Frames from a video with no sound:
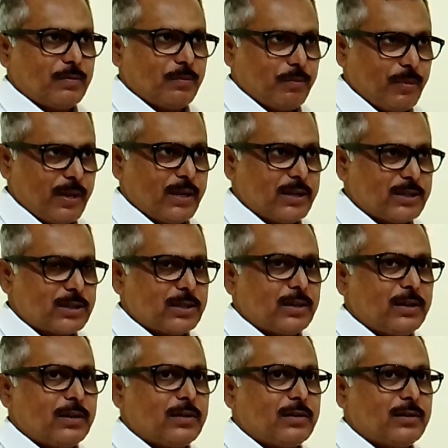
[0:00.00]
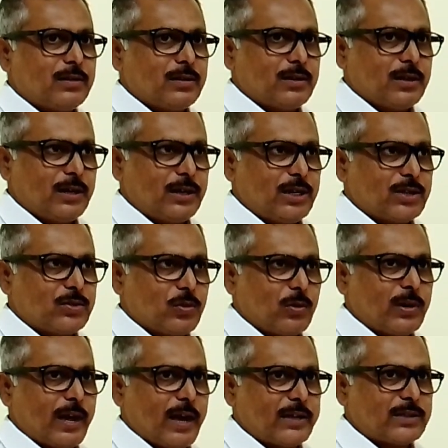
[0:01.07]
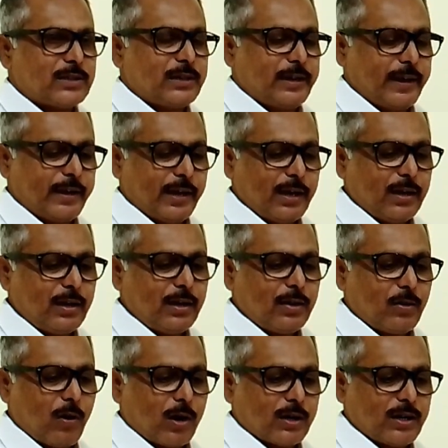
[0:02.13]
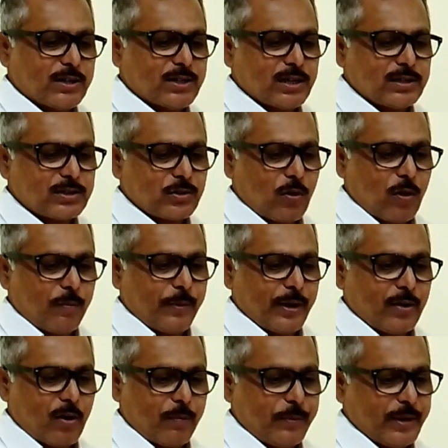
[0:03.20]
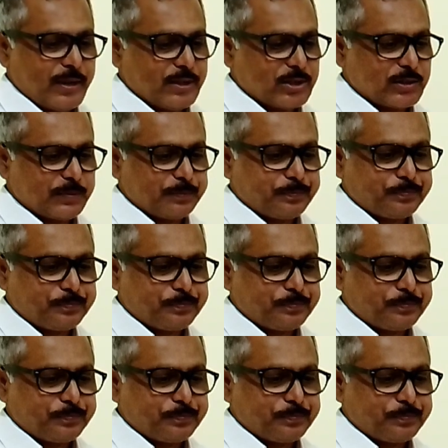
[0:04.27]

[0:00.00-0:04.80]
means it is known as taking cognizance of an offence.